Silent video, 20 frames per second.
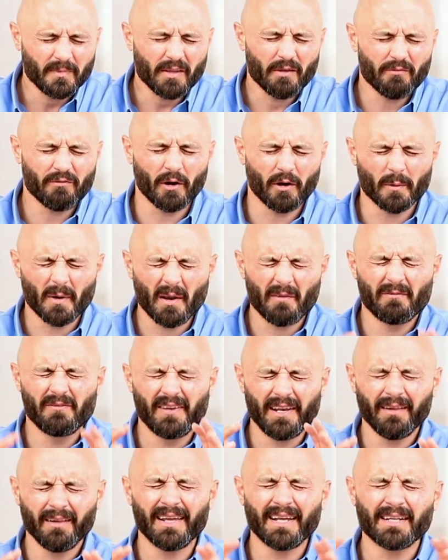for
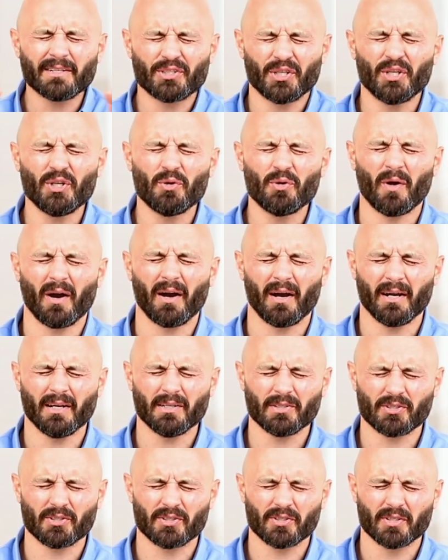revealing to
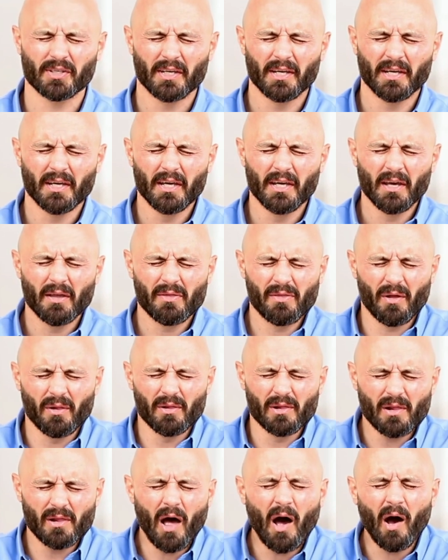us the
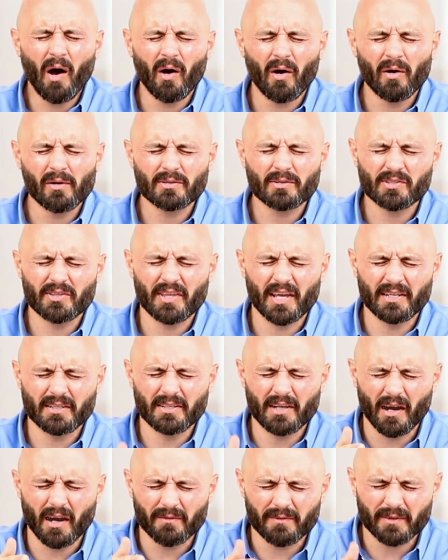laws that
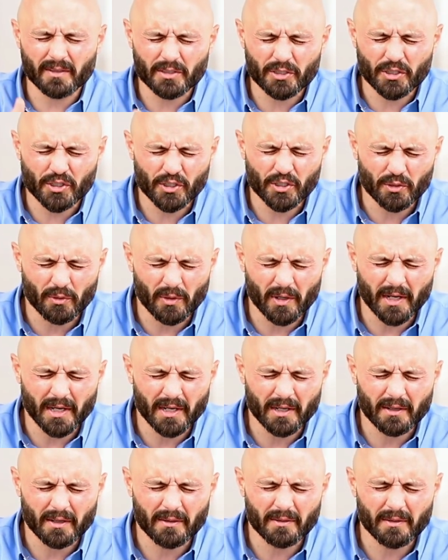govern
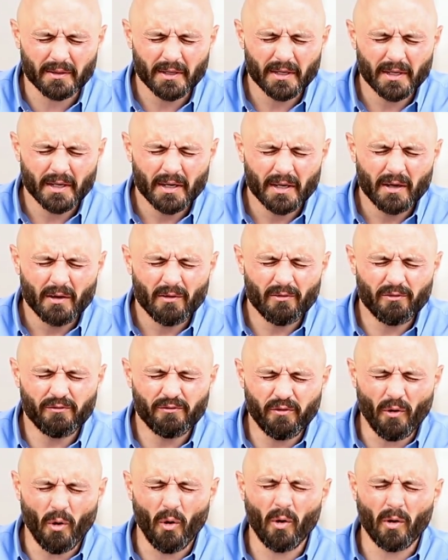strength
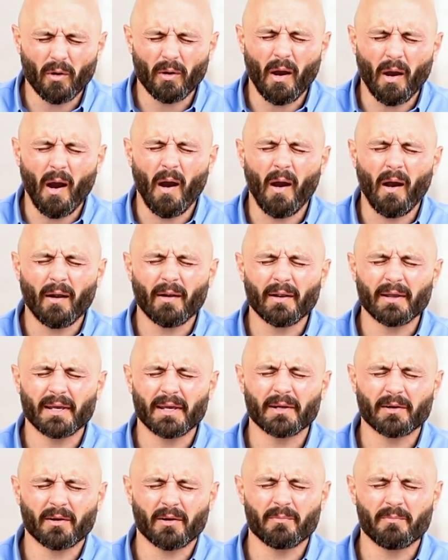for our
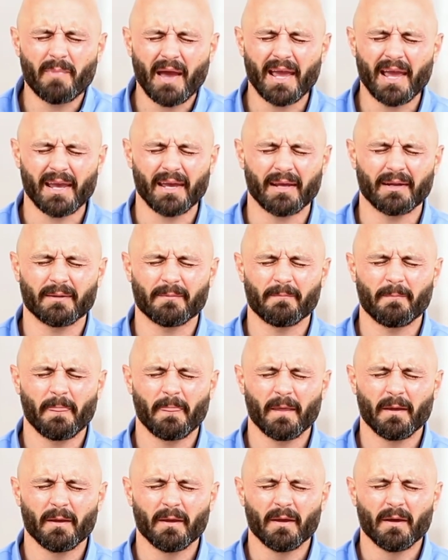inner man.
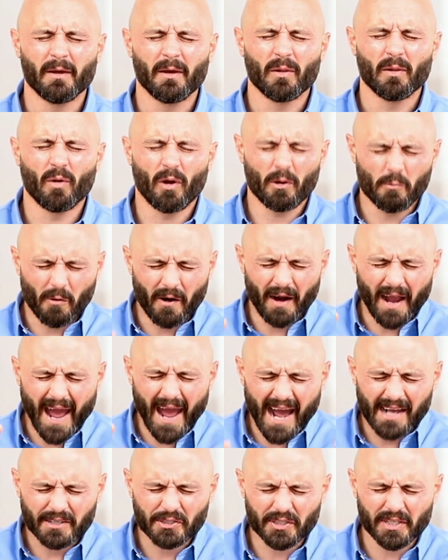Lord, we're
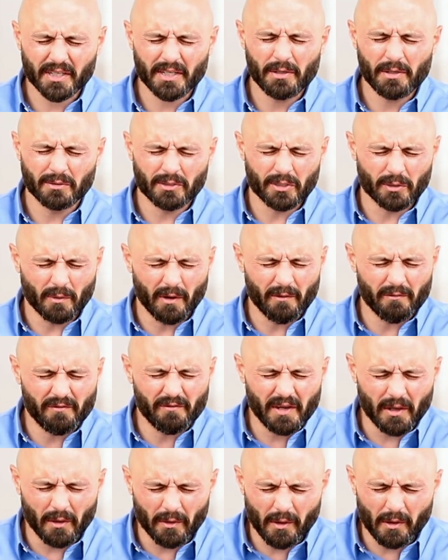asking you to
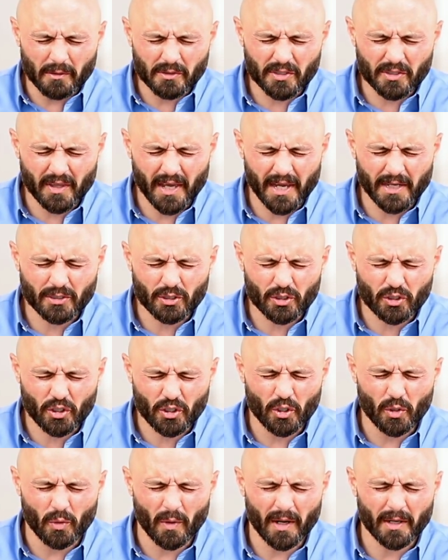reveal those things
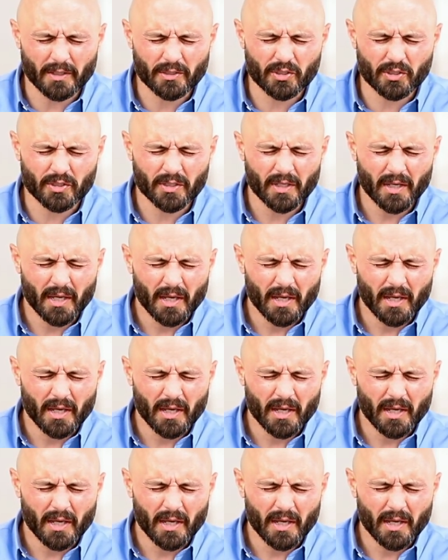to us